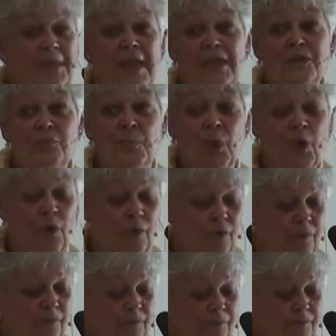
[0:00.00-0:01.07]
and
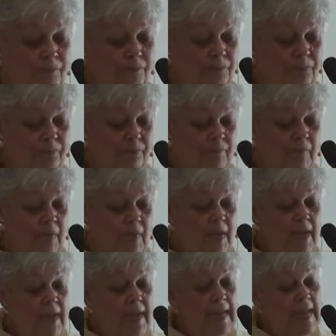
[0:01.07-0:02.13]
myrrh.
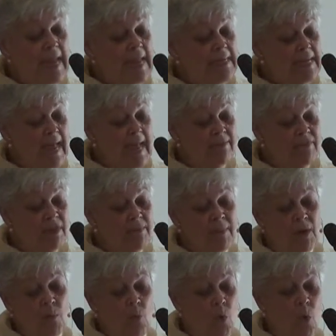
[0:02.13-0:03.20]
And having
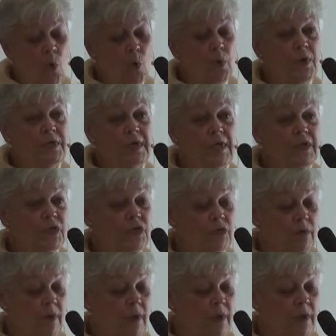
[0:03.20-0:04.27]
been warned in a
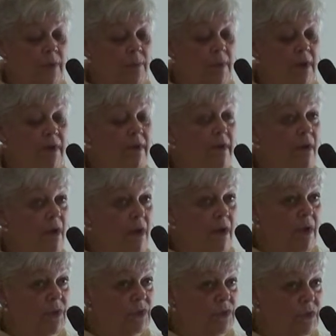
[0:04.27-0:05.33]
dream
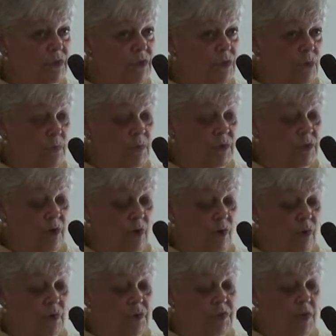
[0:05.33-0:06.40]
not to
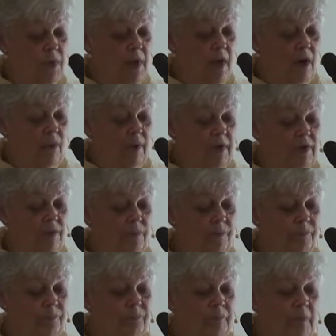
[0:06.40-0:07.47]
return to Herod,
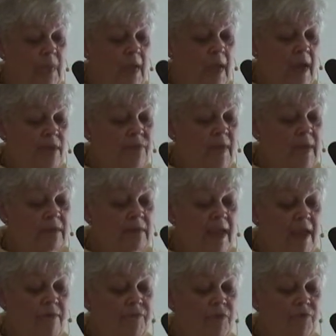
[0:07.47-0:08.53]
they
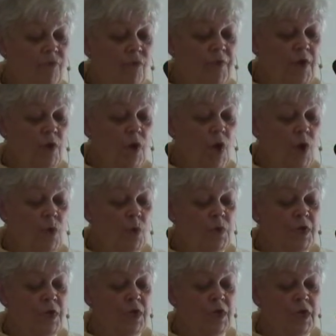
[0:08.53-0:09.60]
left for their
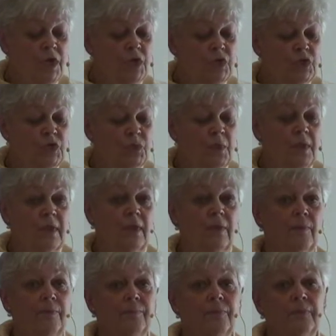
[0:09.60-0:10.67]
own country
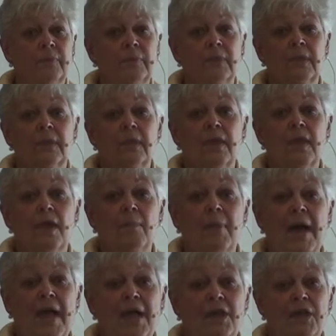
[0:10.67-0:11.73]

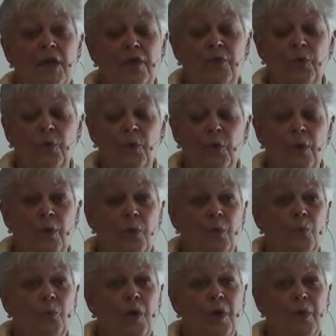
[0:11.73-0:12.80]
by another
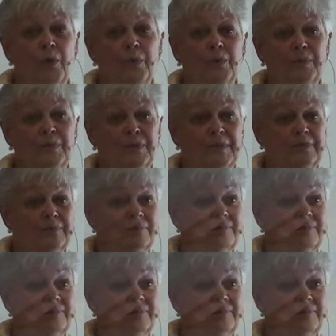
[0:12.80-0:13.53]
road.